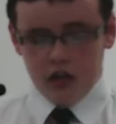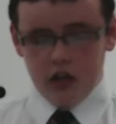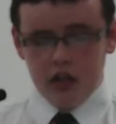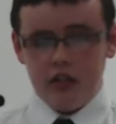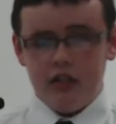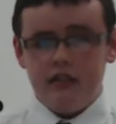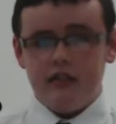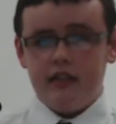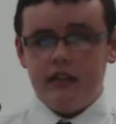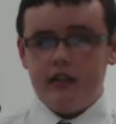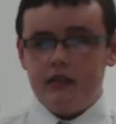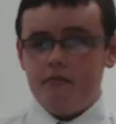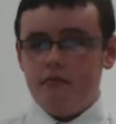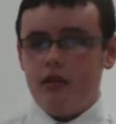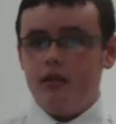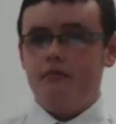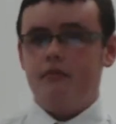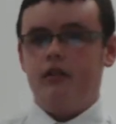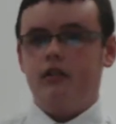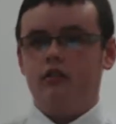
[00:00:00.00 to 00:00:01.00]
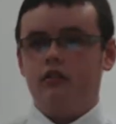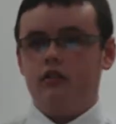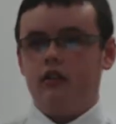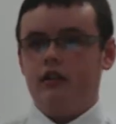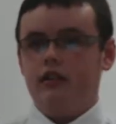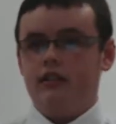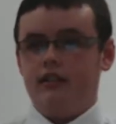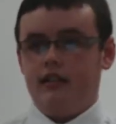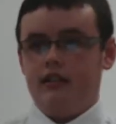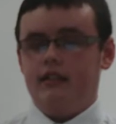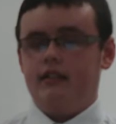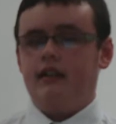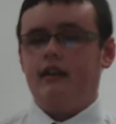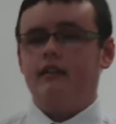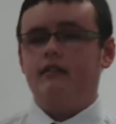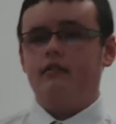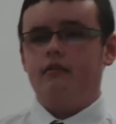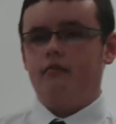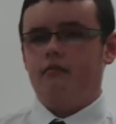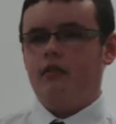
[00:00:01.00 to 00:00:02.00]
And she said it might be a good idea to
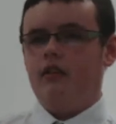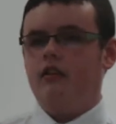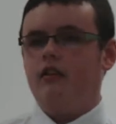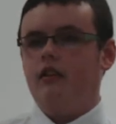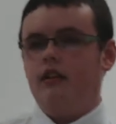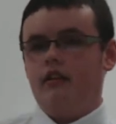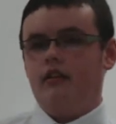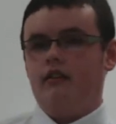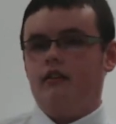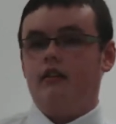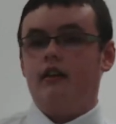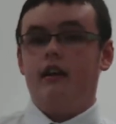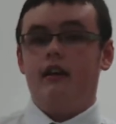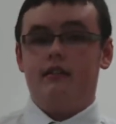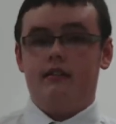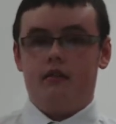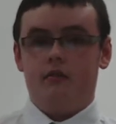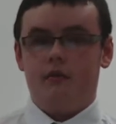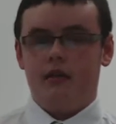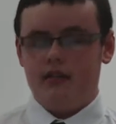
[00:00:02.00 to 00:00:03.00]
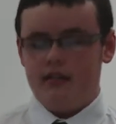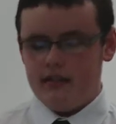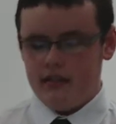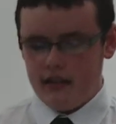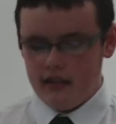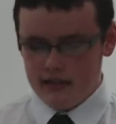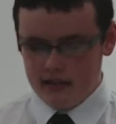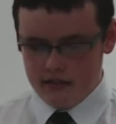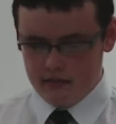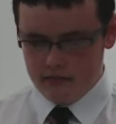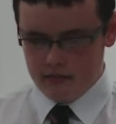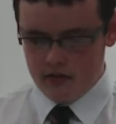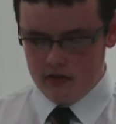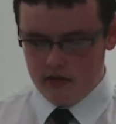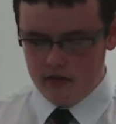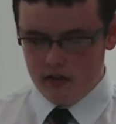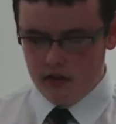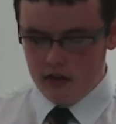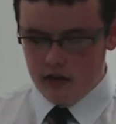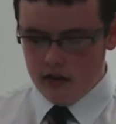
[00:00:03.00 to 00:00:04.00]
get something like an SOS talisman,